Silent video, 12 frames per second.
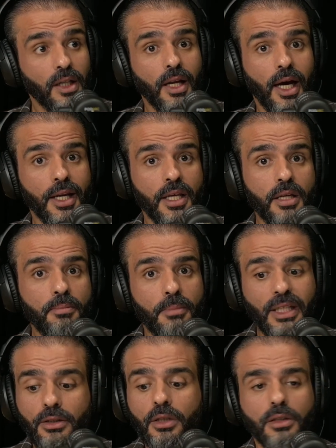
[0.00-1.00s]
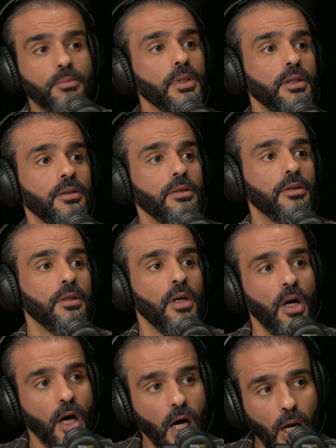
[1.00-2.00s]
And he mentored me
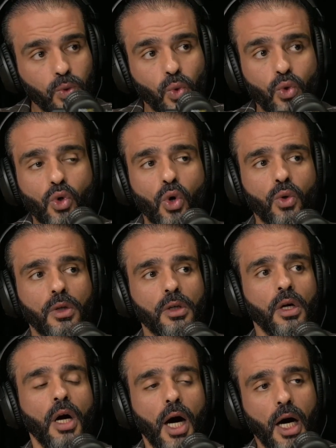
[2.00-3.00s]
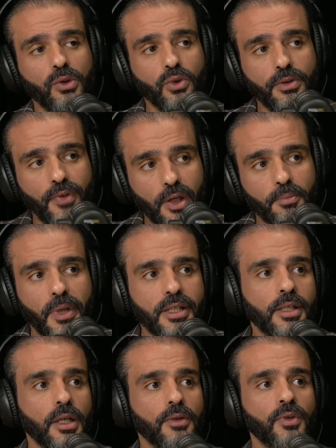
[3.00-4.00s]
how to grow, how to develop
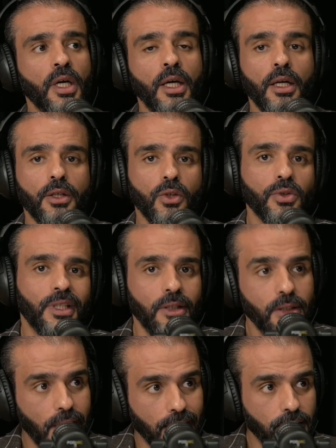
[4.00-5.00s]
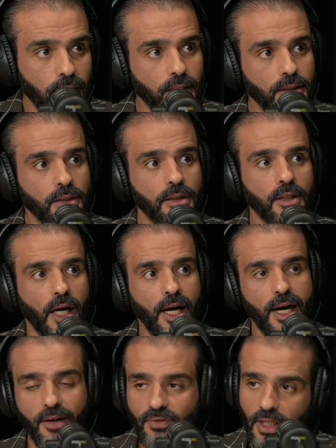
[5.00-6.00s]
myself. You know, till that day, I
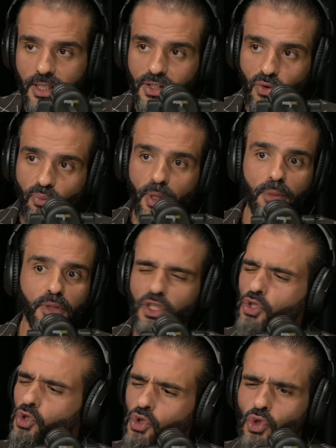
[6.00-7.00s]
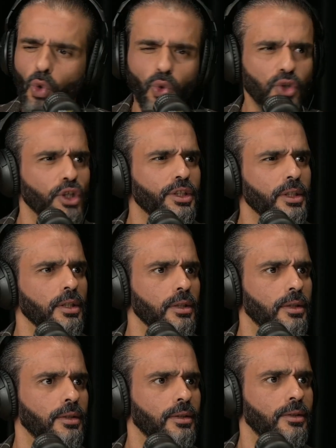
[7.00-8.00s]
have the list of paper. It's so dirty
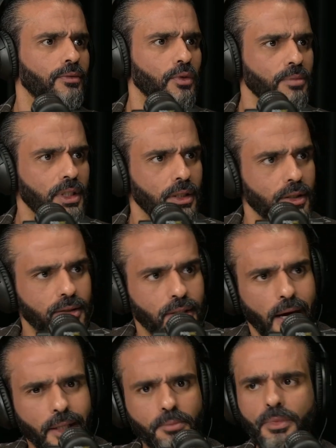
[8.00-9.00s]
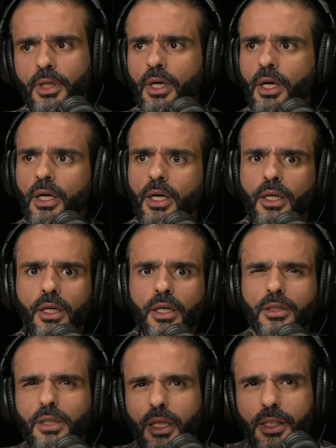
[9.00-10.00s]
from the time.
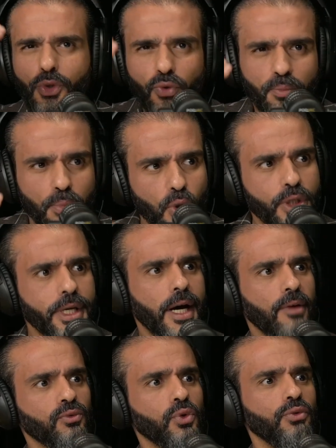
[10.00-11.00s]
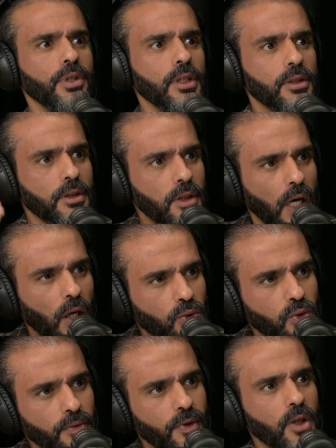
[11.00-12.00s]
The list of books I have to read, how
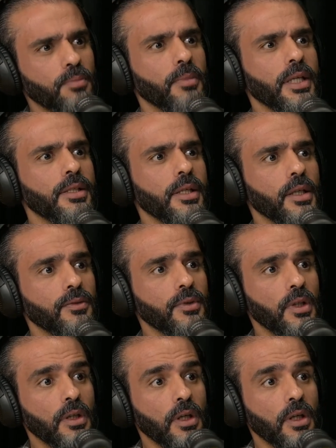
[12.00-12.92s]
to develop myself.